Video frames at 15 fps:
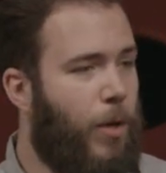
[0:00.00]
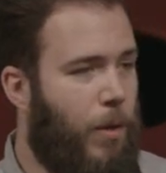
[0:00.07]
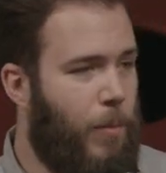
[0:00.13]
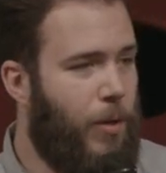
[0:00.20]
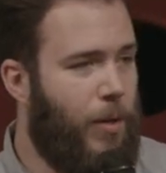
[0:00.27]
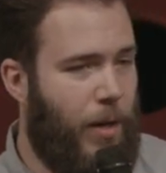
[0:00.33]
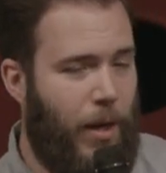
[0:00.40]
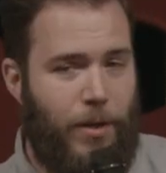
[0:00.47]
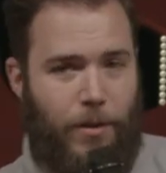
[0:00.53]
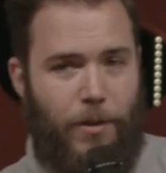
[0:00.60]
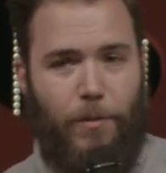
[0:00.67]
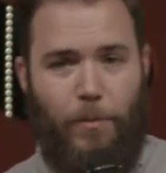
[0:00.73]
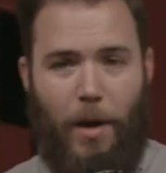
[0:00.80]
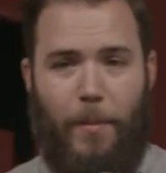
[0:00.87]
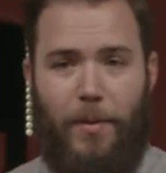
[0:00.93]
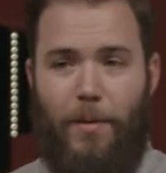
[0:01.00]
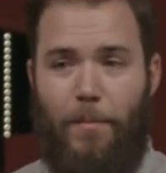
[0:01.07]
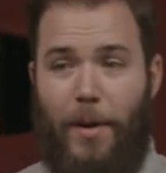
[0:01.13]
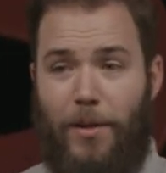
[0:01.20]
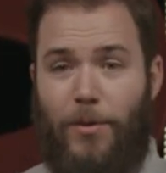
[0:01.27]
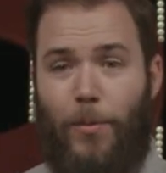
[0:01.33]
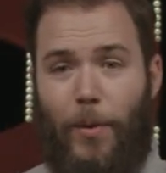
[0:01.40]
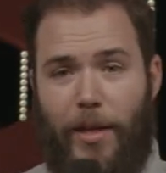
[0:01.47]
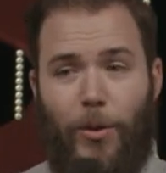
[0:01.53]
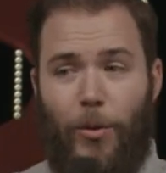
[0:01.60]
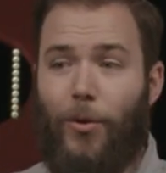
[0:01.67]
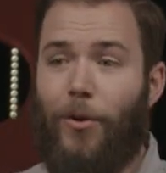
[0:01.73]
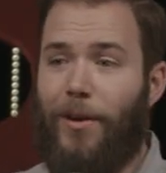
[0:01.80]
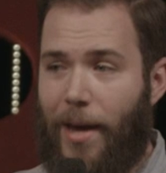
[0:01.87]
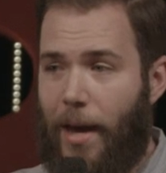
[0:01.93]
communication is probably the best way to
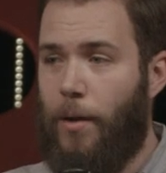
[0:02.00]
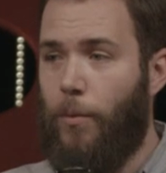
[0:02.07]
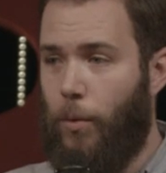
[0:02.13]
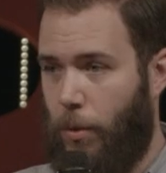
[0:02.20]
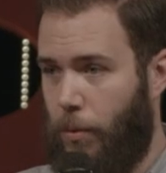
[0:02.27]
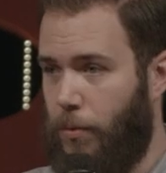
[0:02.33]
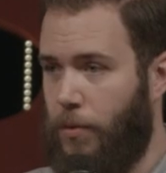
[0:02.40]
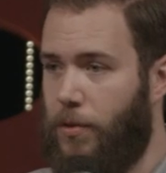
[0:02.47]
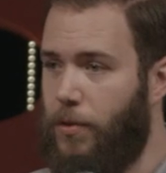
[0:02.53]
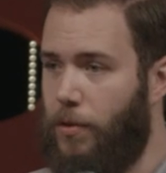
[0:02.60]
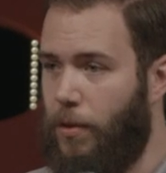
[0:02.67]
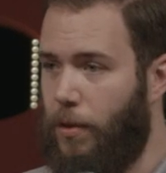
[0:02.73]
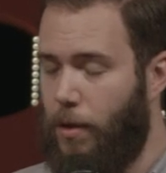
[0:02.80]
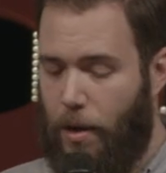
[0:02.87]
create wounds.